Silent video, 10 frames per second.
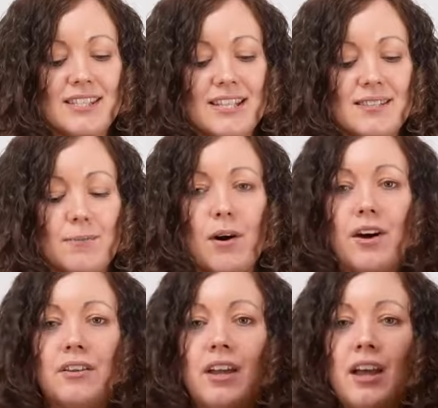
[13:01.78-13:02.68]
this
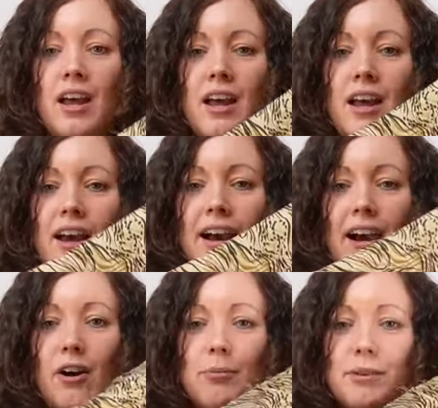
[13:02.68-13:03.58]
one
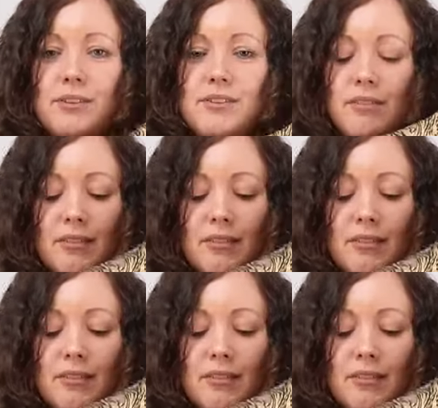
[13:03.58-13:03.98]
how beautiful